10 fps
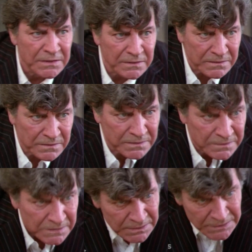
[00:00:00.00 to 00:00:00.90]

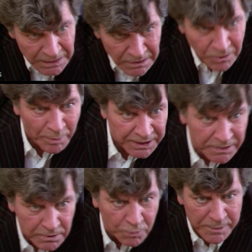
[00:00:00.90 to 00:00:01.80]
Ain't nobody
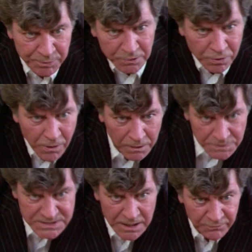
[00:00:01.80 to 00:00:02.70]
can creep or crawl
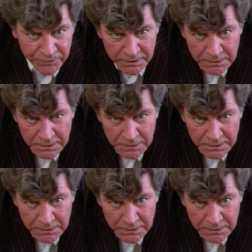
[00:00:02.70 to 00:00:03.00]
himself